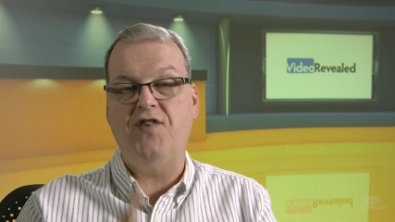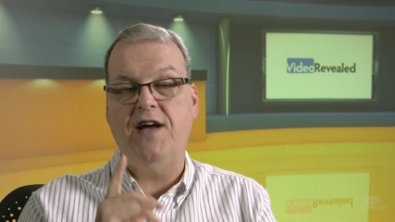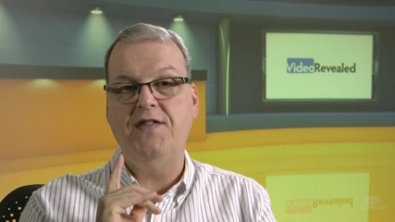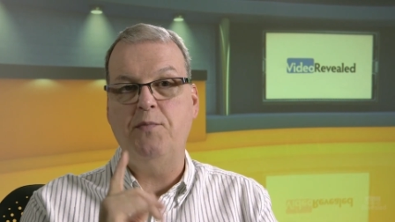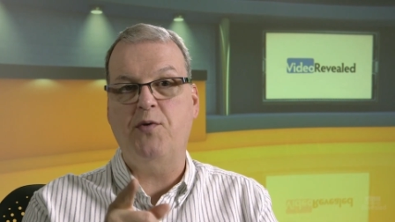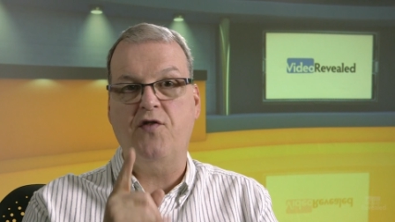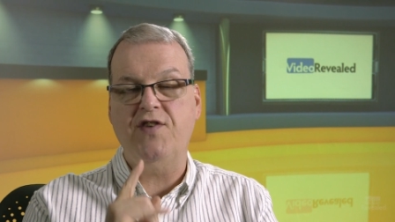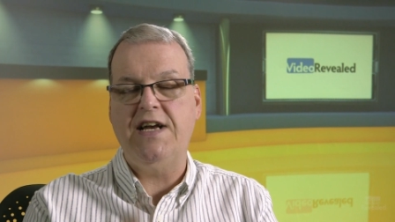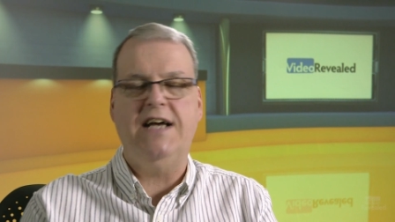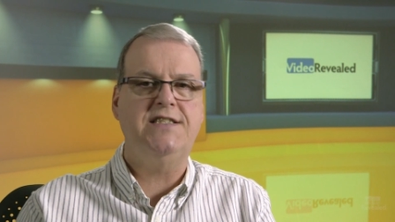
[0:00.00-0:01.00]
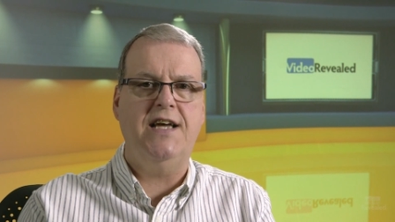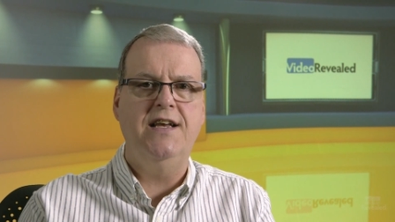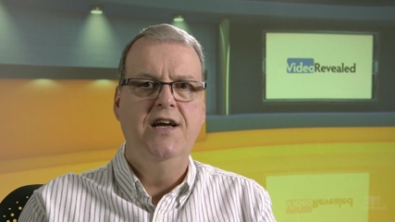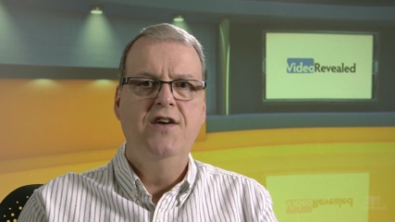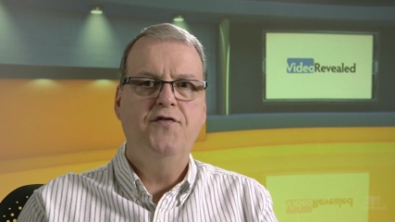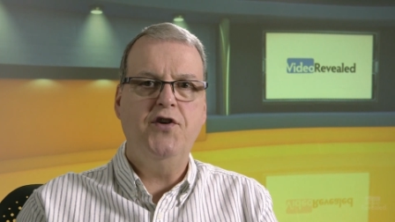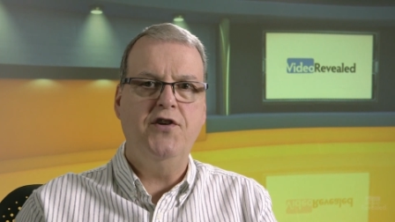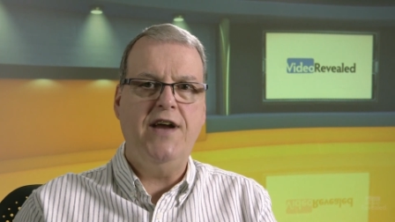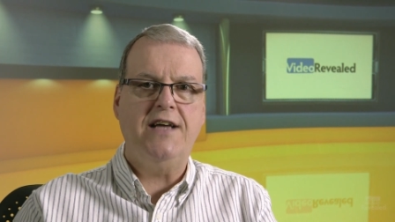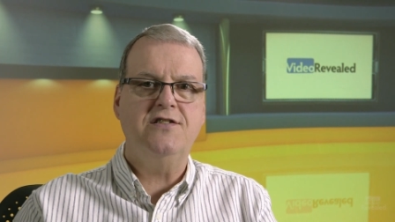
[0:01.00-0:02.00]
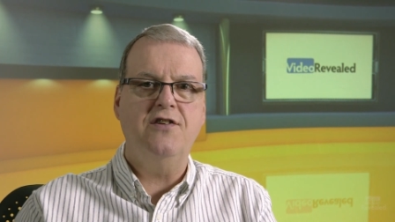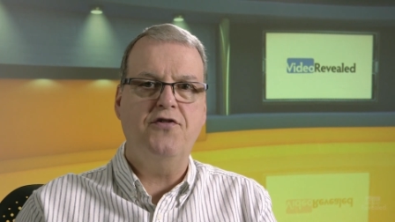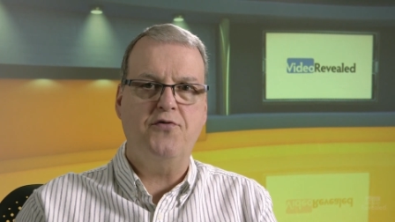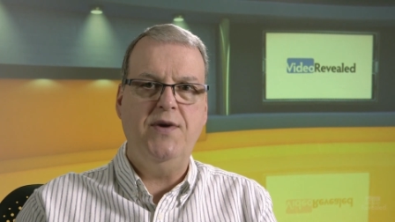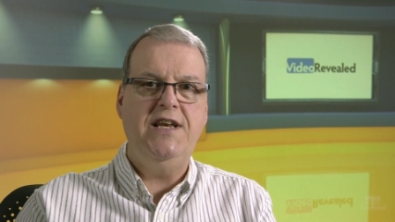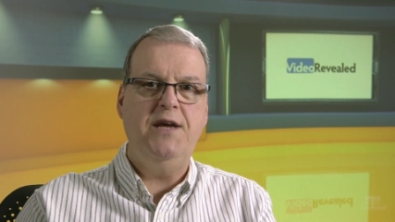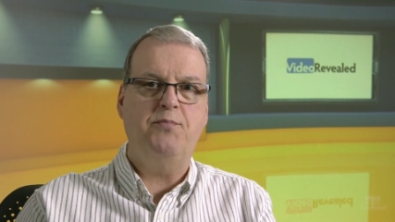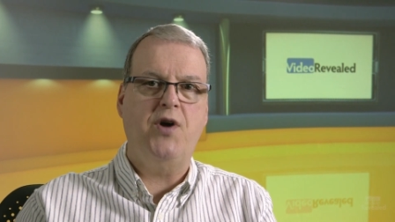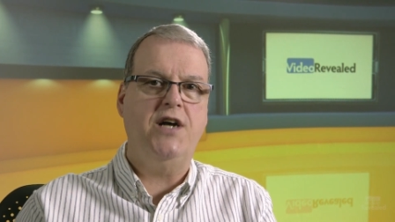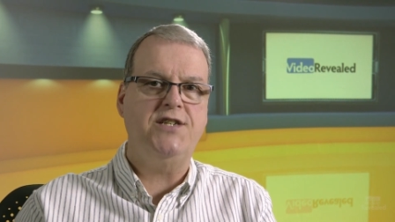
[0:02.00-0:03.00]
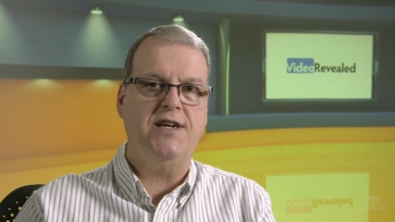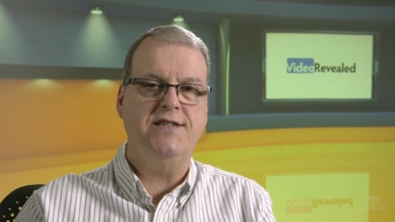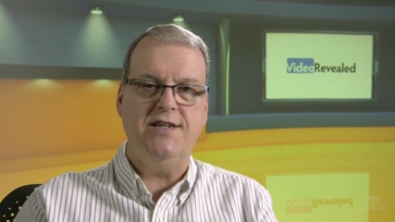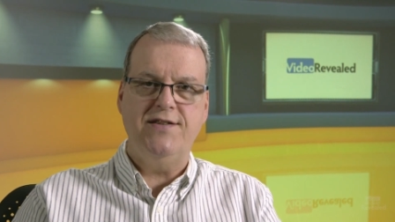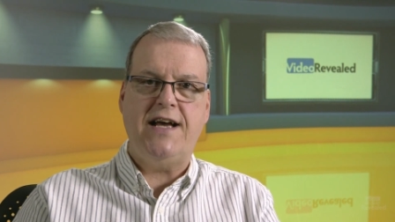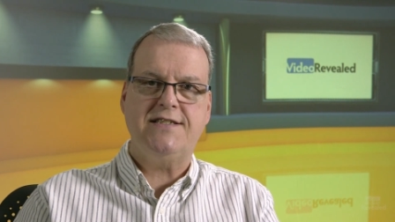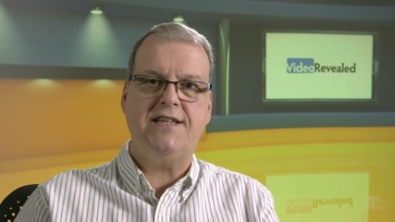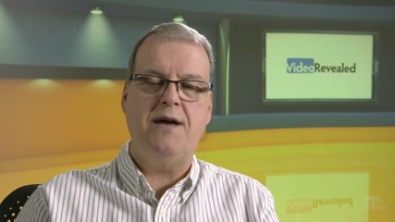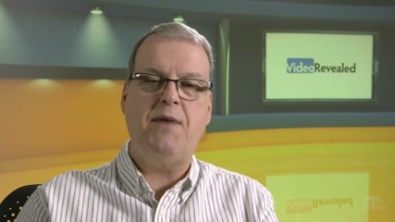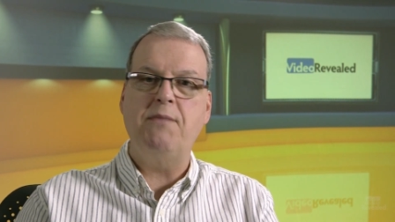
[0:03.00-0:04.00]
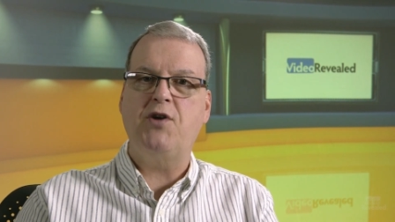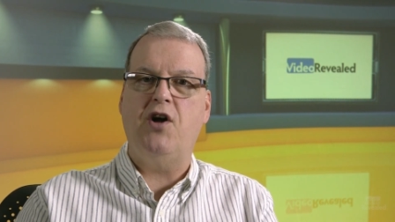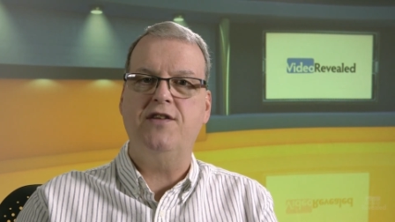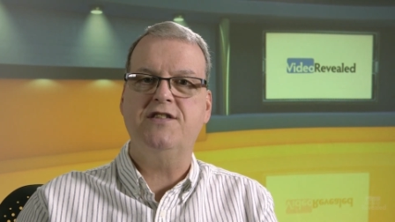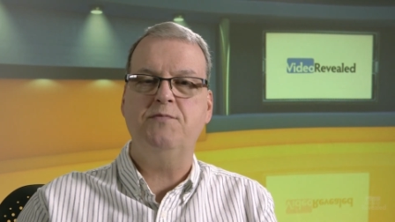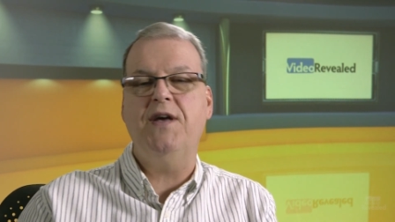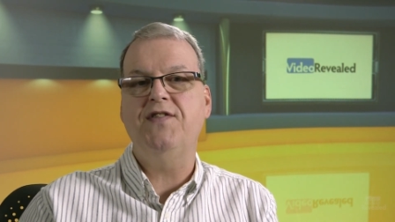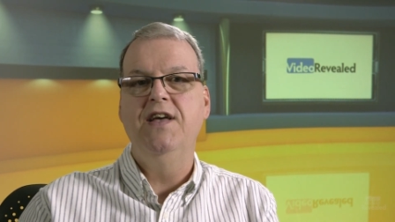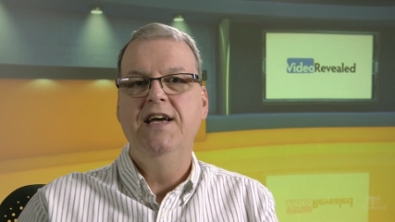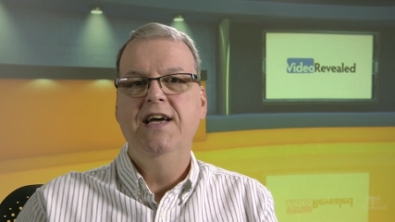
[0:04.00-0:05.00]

Find the perfect asset for your next video project. Till next time, I'm Colin Smith,